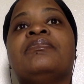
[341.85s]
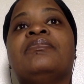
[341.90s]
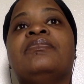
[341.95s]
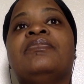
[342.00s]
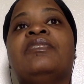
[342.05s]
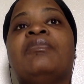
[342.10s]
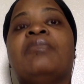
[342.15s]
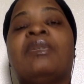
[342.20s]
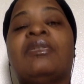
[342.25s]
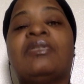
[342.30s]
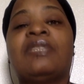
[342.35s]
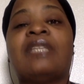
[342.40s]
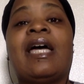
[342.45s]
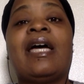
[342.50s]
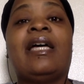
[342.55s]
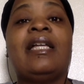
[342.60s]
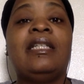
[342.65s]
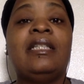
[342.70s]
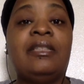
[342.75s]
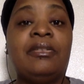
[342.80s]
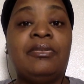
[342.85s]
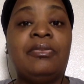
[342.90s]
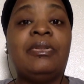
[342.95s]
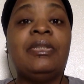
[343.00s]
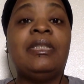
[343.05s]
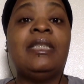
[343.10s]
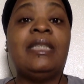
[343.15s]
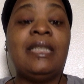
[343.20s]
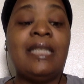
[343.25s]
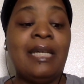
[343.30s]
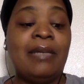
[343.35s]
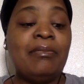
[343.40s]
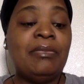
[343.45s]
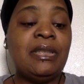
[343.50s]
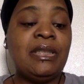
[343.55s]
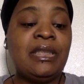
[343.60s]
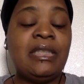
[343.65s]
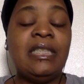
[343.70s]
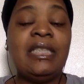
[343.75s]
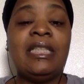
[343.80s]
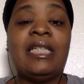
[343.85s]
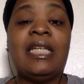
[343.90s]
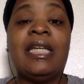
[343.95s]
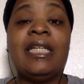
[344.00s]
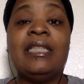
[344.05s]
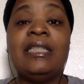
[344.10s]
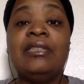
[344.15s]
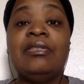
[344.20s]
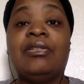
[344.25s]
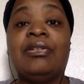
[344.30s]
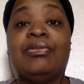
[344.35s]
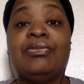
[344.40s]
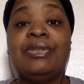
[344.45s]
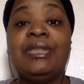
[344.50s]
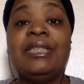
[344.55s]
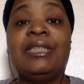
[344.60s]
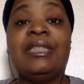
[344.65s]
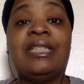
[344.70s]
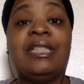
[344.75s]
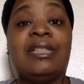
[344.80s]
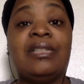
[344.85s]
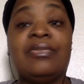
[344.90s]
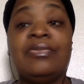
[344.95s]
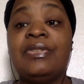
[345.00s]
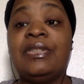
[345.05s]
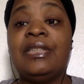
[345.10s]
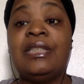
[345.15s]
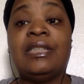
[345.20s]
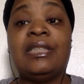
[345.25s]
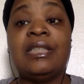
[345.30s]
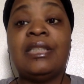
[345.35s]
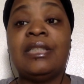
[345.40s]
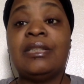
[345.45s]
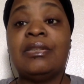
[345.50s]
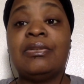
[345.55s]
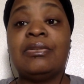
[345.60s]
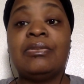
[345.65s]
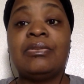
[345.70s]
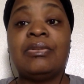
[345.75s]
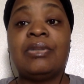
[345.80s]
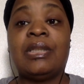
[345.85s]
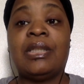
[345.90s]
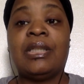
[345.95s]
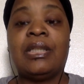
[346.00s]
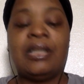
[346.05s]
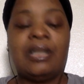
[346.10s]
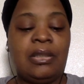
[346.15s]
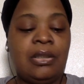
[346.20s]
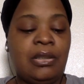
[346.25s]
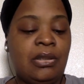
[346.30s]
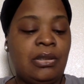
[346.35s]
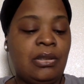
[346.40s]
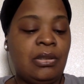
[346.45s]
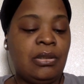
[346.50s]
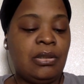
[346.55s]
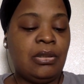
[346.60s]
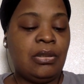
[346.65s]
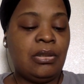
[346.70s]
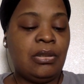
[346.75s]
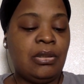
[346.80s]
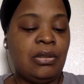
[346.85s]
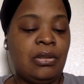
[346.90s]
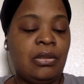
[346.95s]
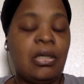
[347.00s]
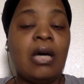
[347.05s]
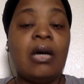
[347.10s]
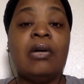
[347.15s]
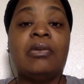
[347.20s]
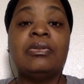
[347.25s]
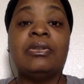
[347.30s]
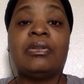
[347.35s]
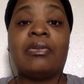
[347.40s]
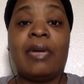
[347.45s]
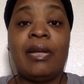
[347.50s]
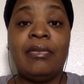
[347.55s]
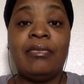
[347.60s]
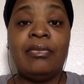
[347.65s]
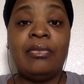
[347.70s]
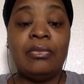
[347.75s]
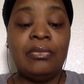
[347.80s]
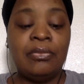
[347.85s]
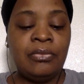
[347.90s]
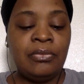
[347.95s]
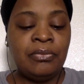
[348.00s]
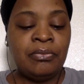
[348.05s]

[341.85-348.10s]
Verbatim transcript: the Most High literally let me see that. You know, detail for detail, and I was grateful